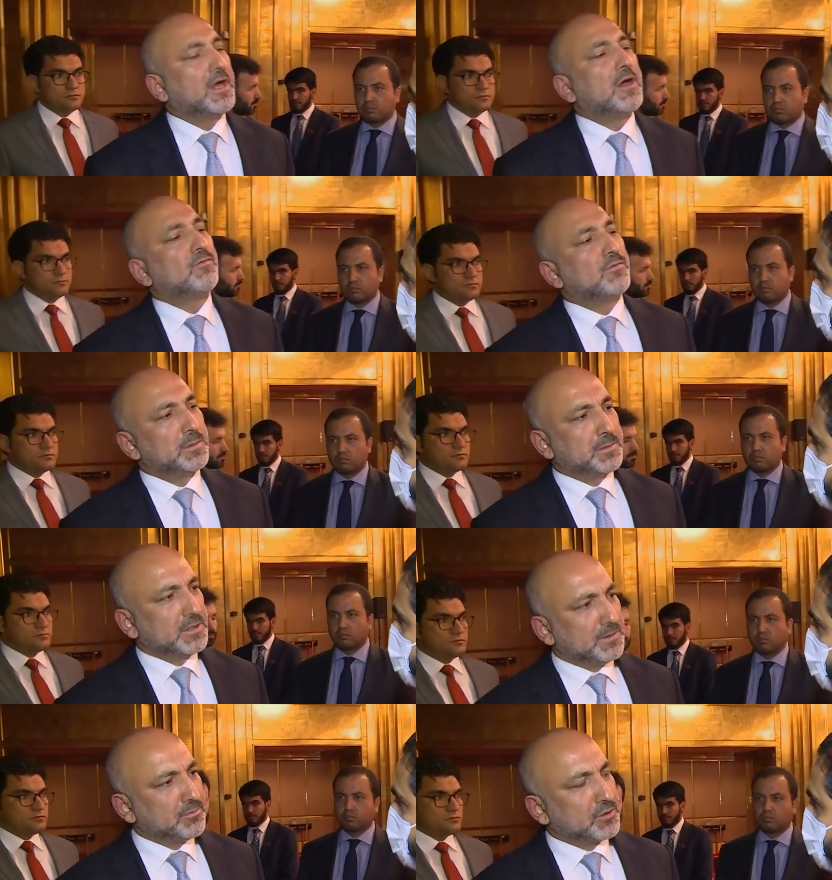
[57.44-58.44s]

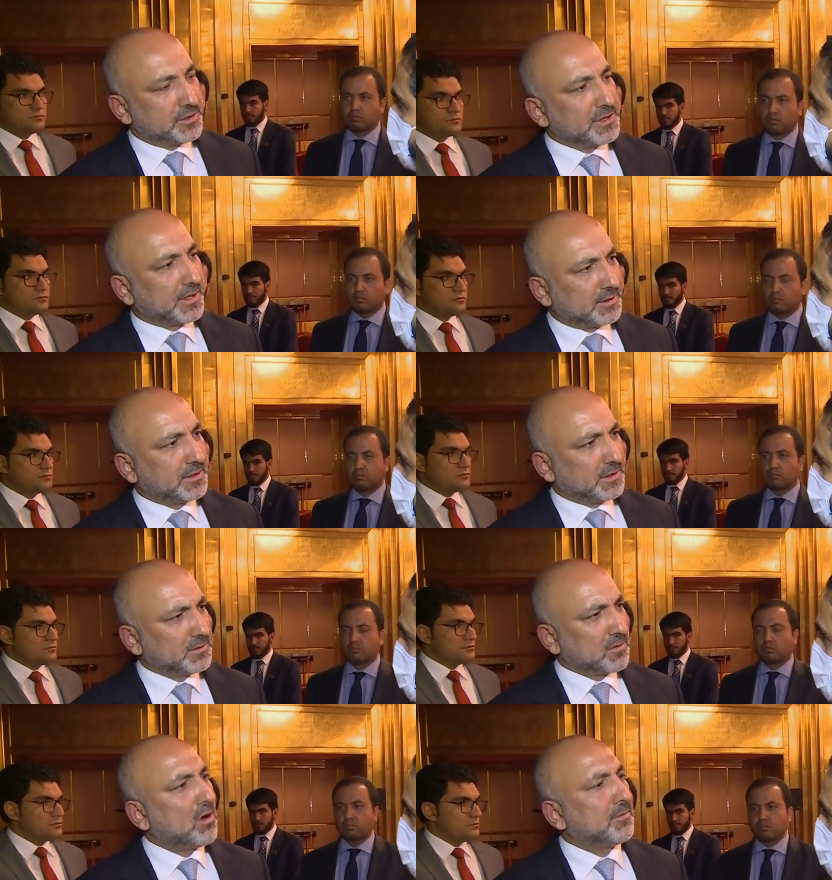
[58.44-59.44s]
Speaker 1: everybody predicted
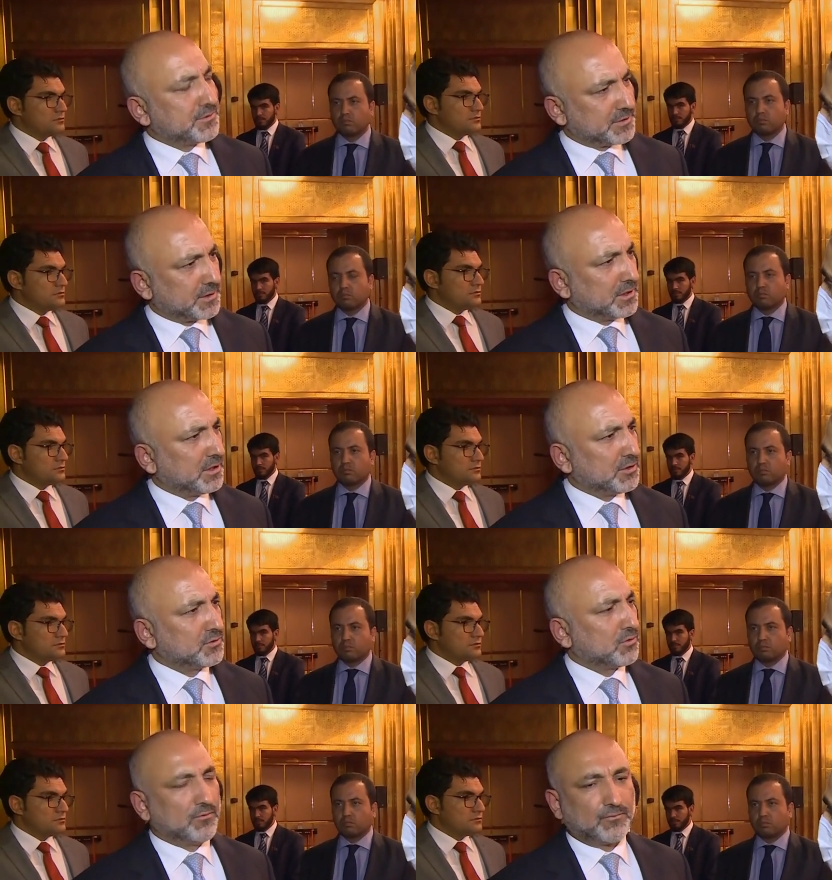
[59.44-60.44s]

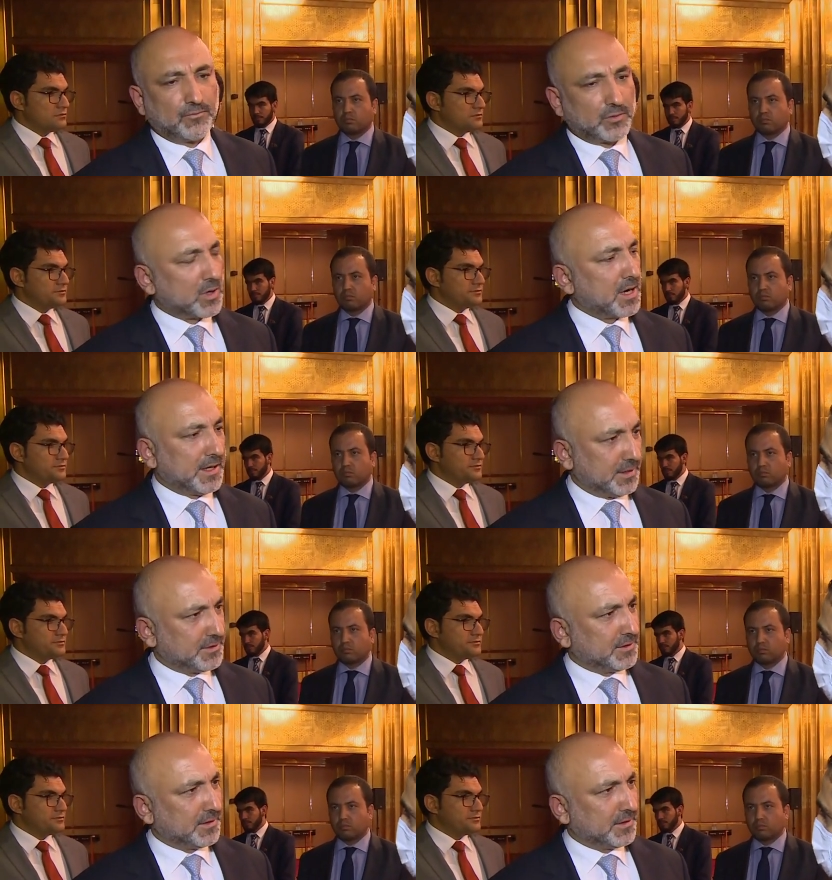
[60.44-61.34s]
obstacles of variety.